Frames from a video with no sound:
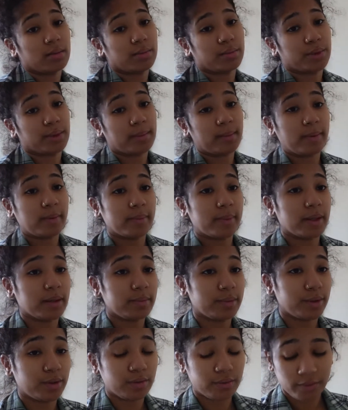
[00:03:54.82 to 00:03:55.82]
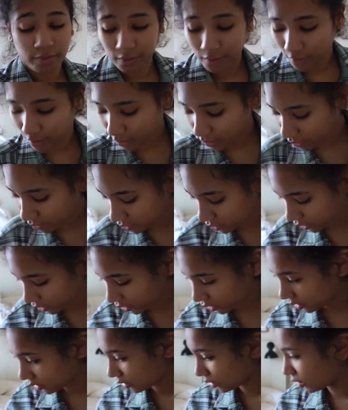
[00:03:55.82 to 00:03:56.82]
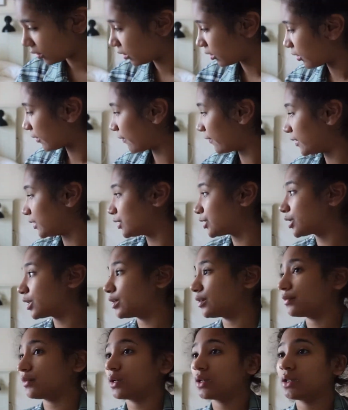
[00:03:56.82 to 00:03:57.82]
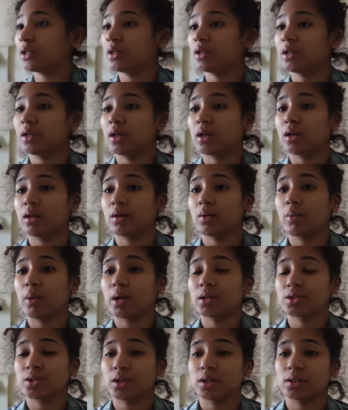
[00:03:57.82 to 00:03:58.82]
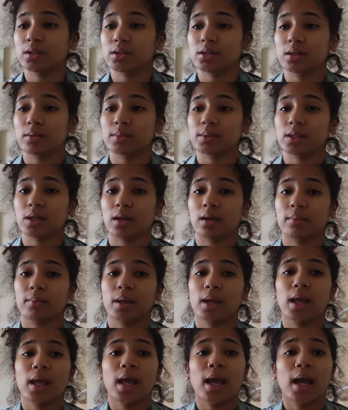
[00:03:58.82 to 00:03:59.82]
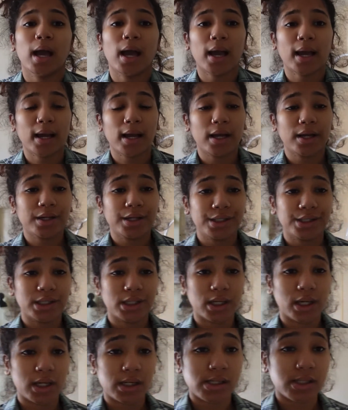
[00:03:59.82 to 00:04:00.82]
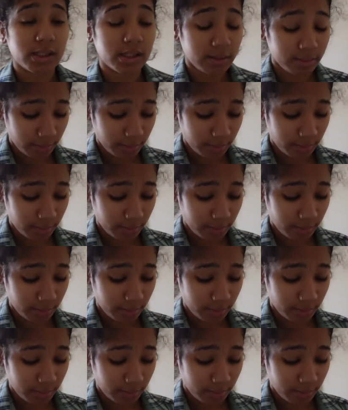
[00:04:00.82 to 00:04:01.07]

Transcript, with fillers: bring my baby over here so I can finish getting ready and watch her at the same time. I got her in the car seat